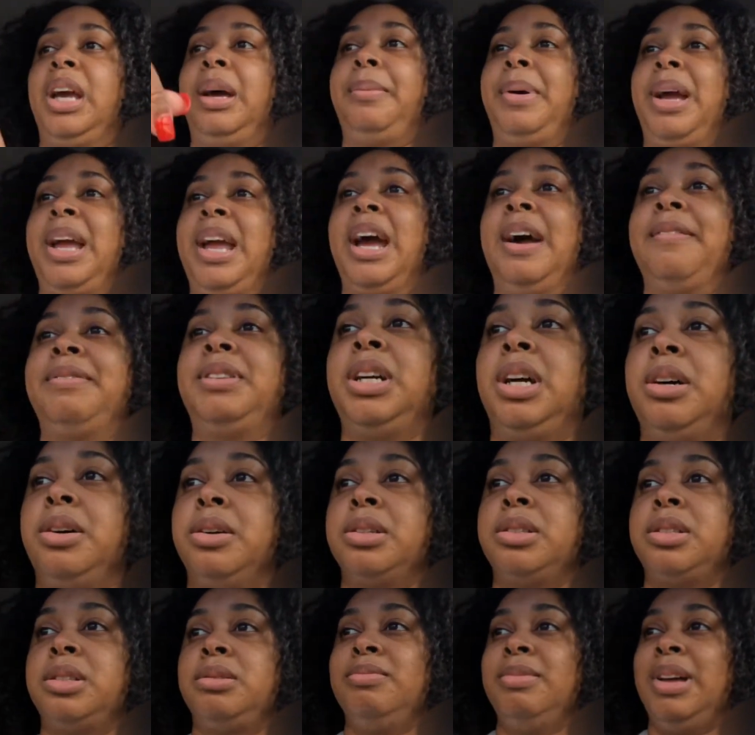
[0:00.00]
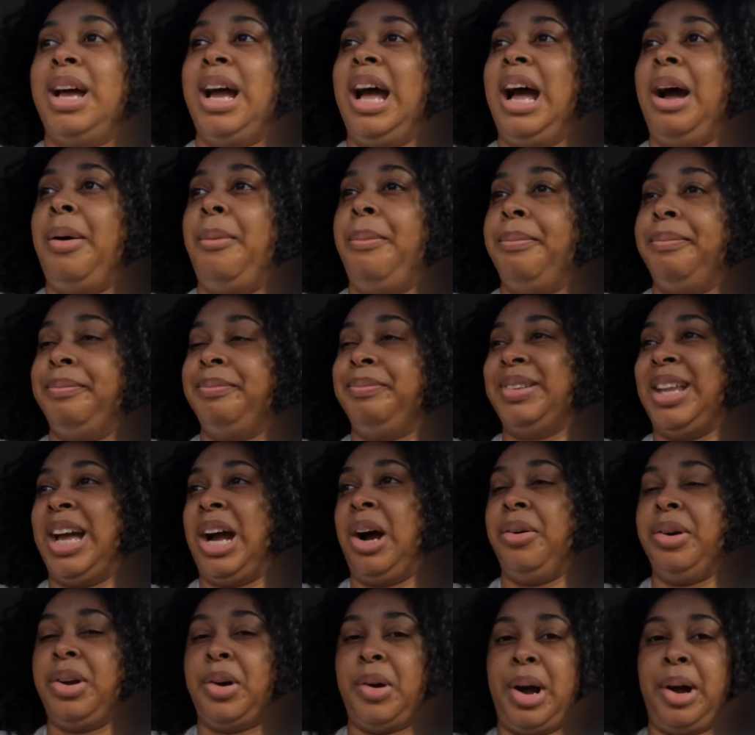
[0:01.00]
I might have to go to I,
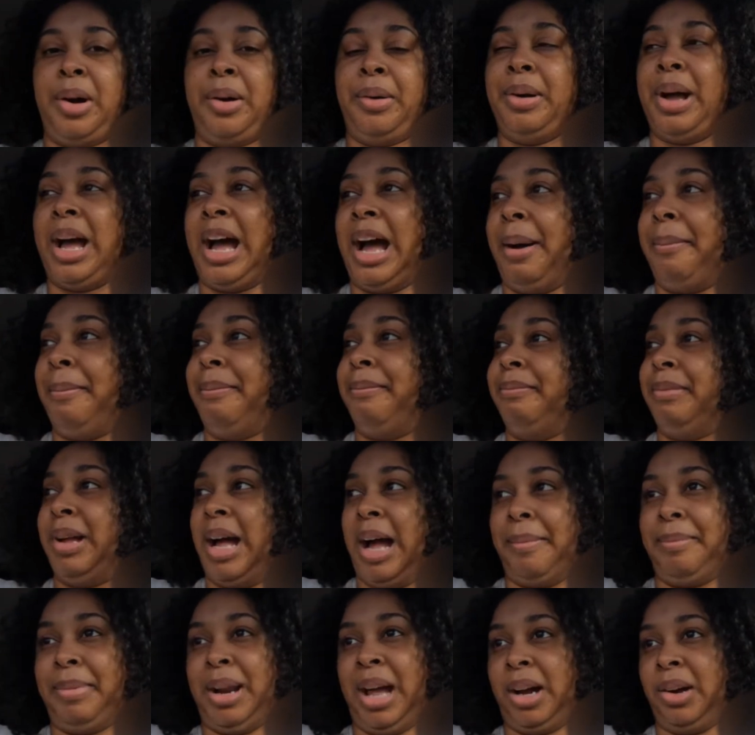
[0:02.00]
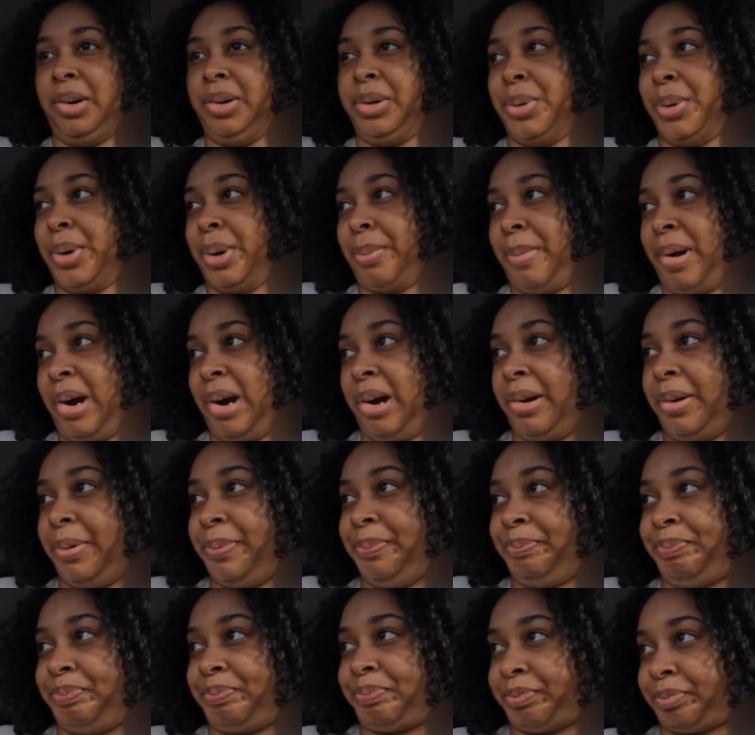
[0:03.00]
I don't know. I'm I'm not gonna do it
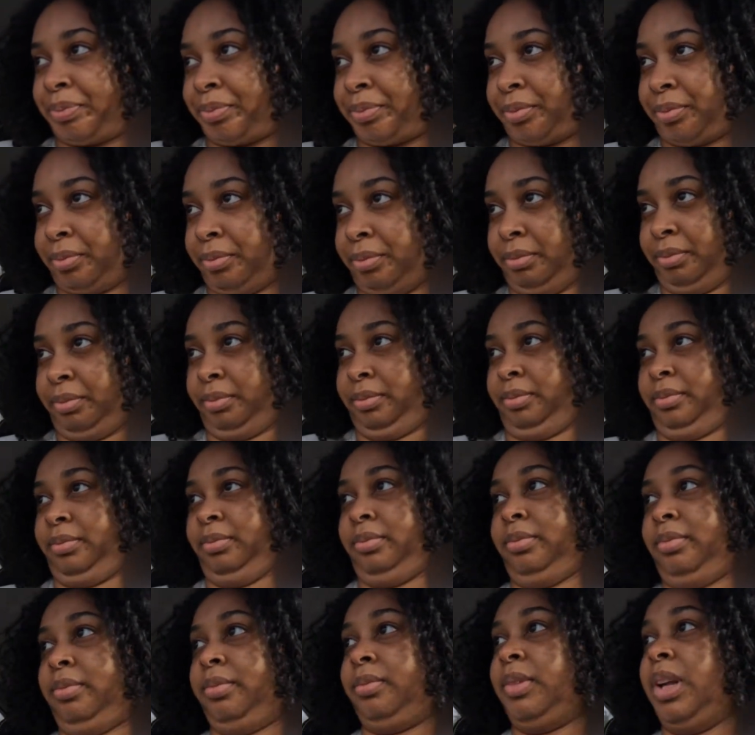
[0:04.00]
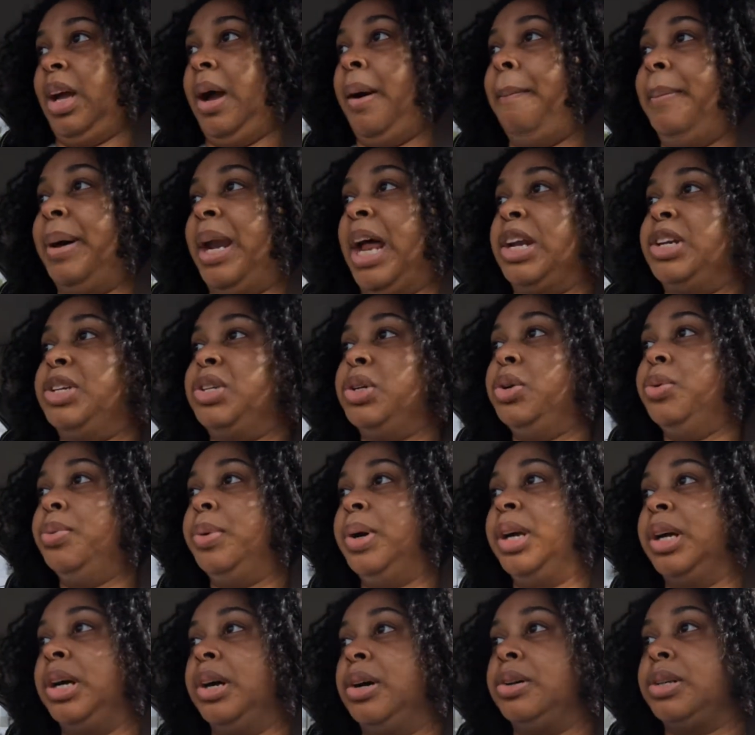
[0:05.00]
tomorrow. But I do
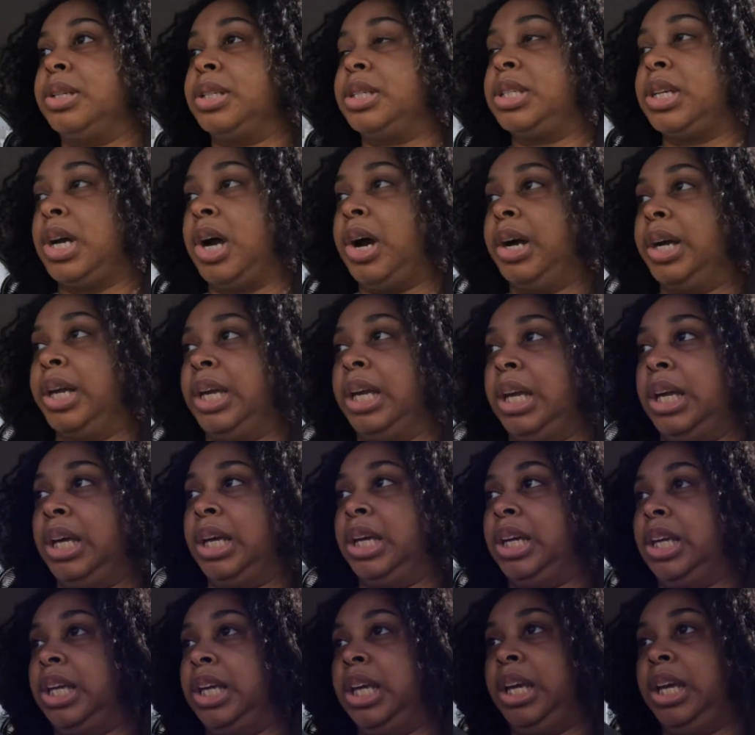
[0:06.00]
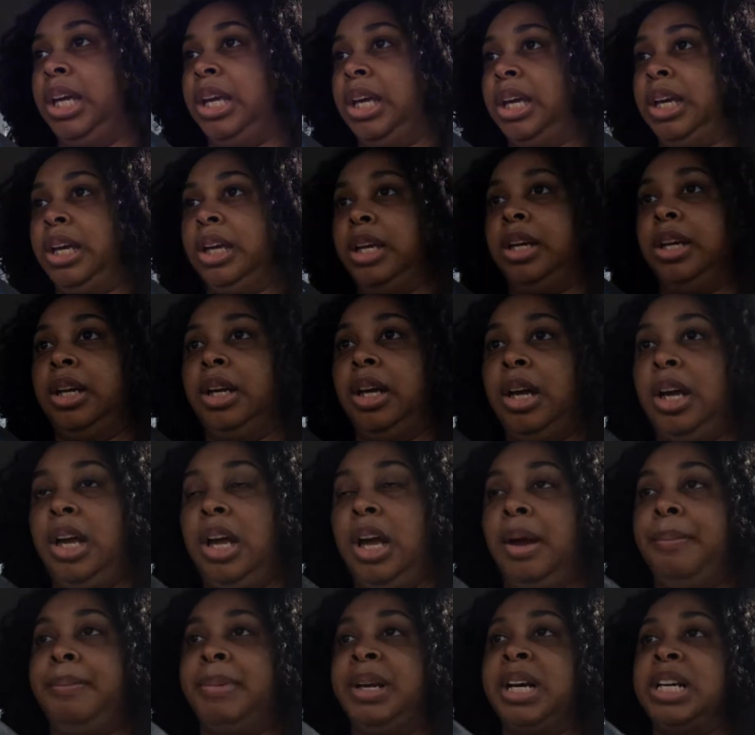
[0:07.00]
want to go to Target again
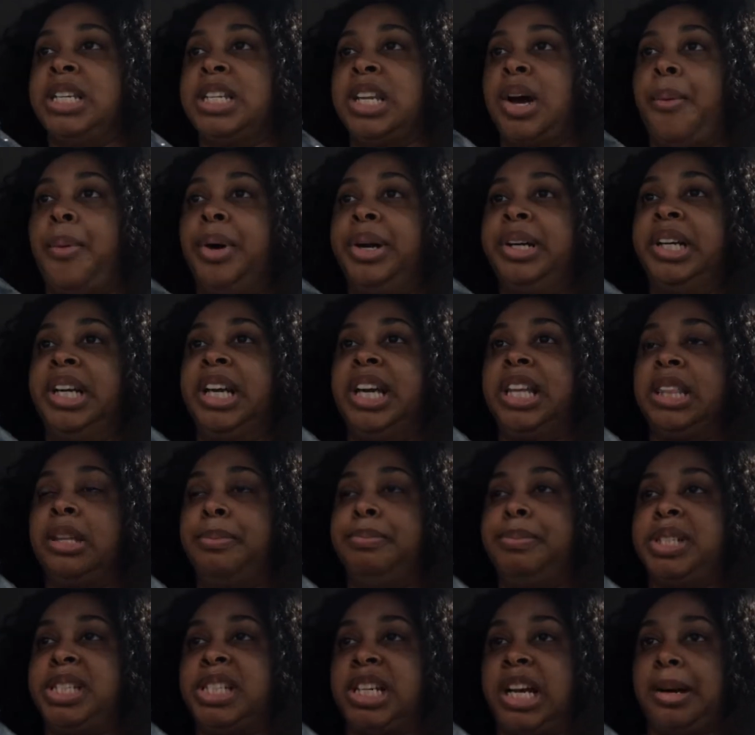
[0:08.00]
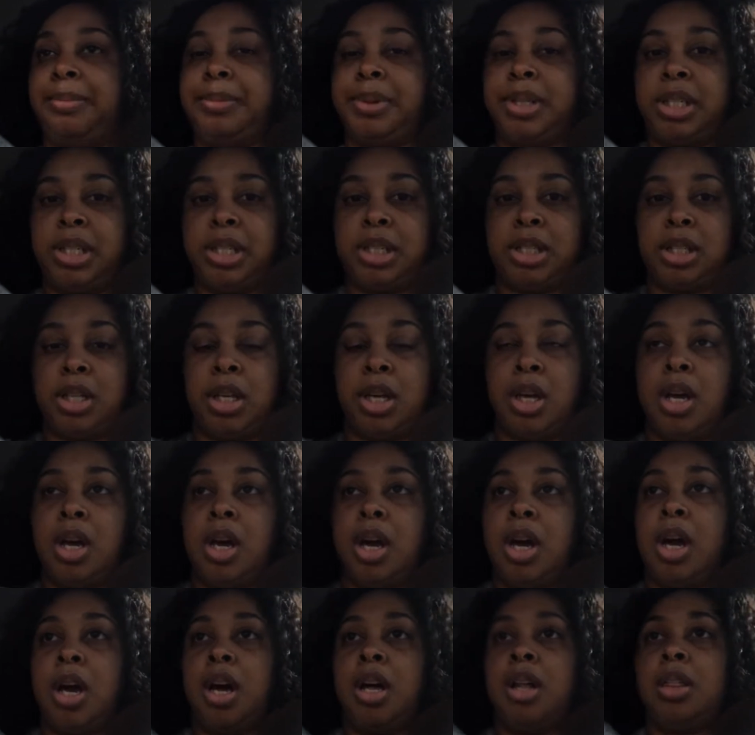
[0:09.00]
because I wanted to get the pajamas,
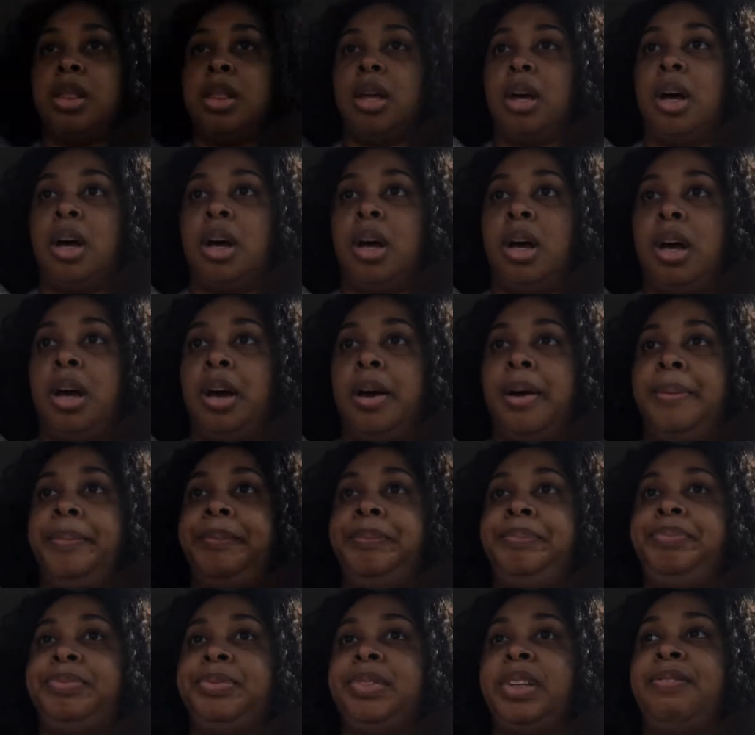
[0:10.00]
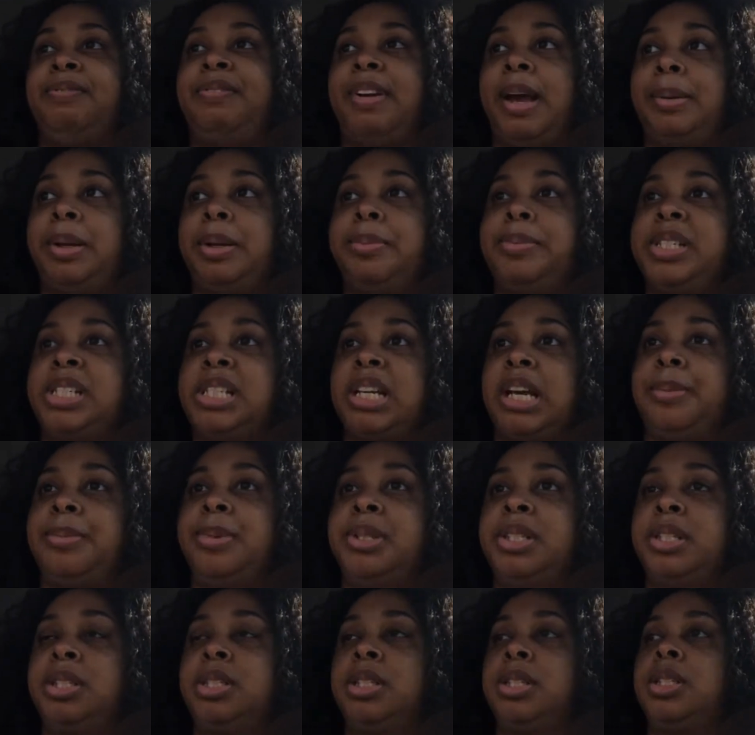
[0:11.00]
the um family
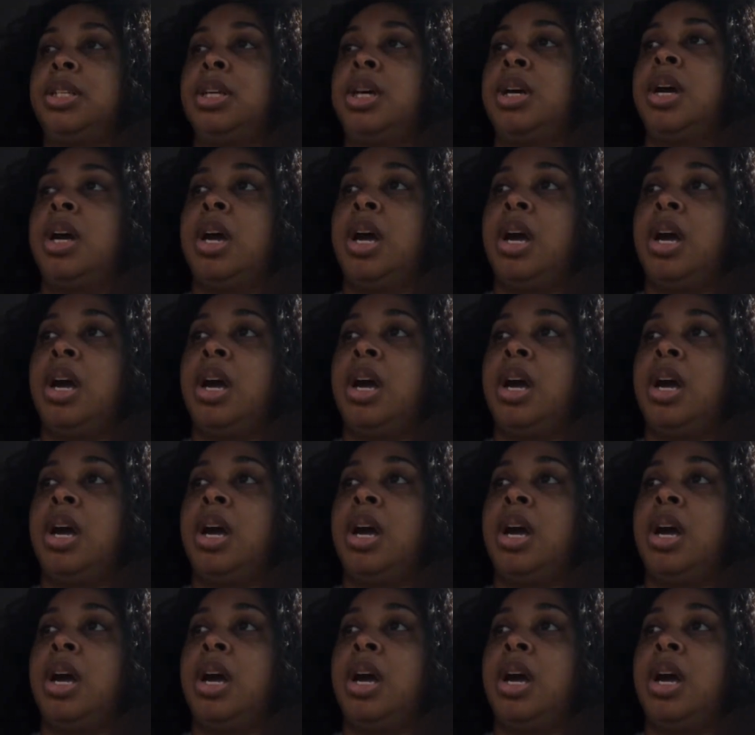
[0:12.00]
pajamas.